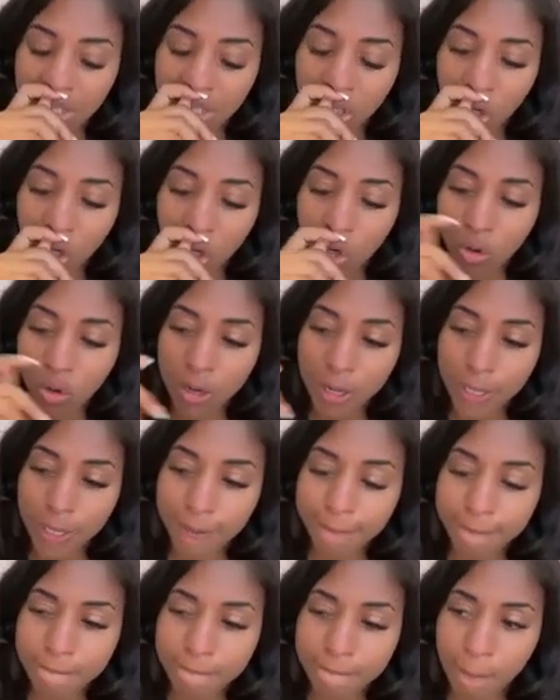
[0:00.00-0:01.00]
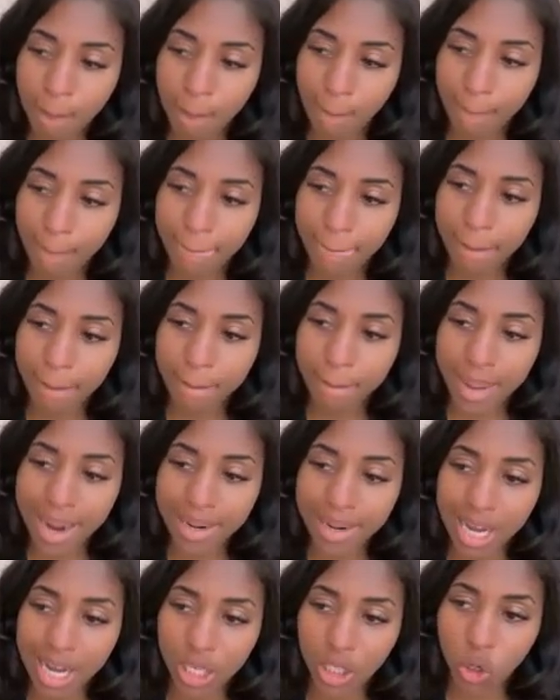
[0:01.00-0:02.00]
So my
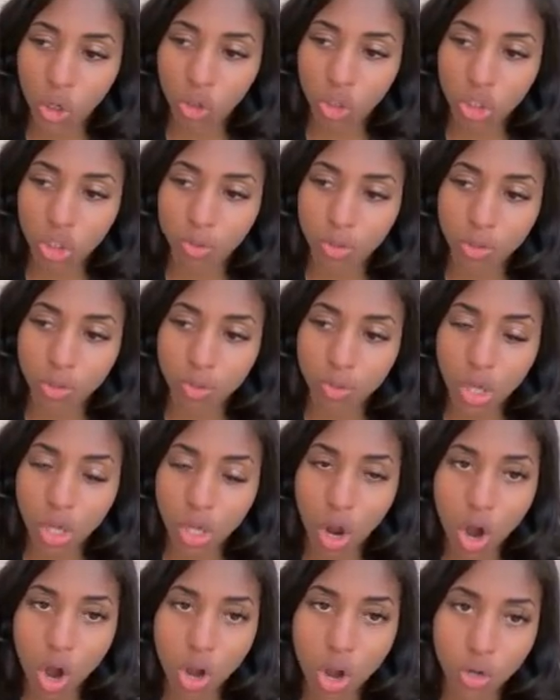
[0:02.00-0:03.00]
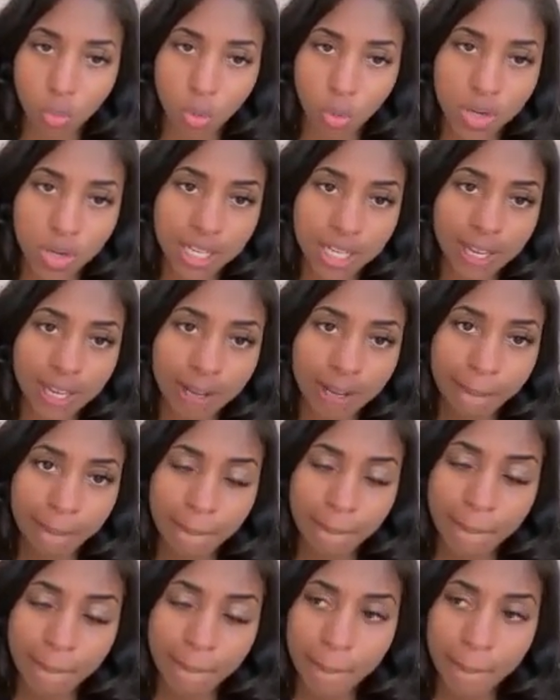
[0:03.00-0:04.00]
non-negotiables was hardworking,
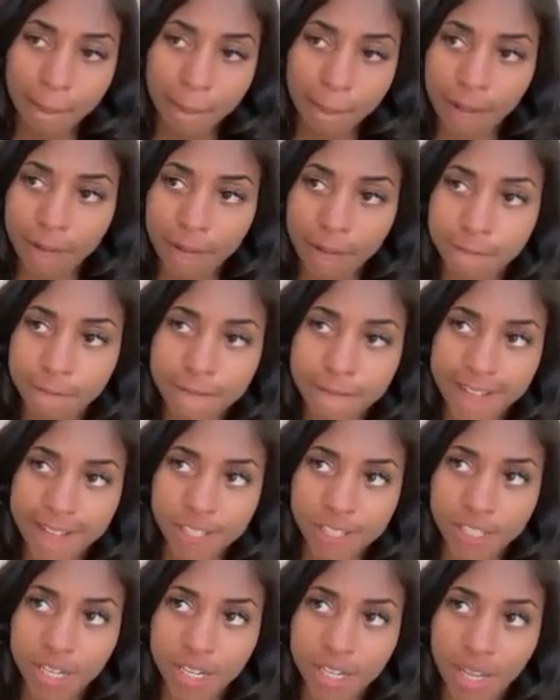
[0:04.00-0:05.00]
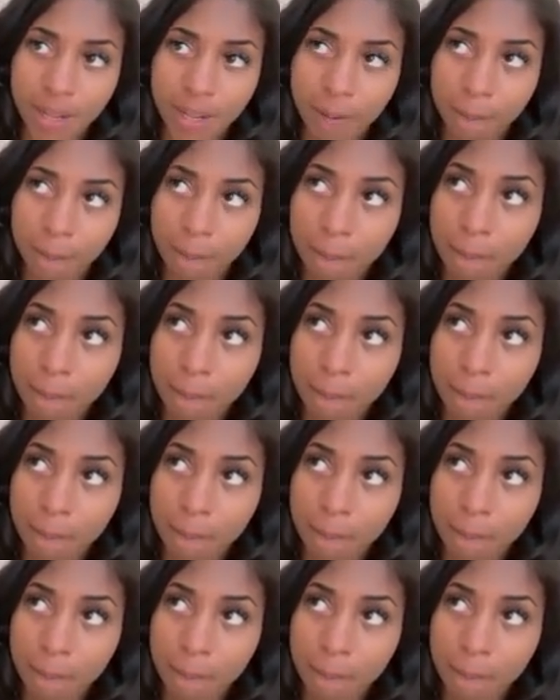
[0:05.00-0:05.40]
affectionate,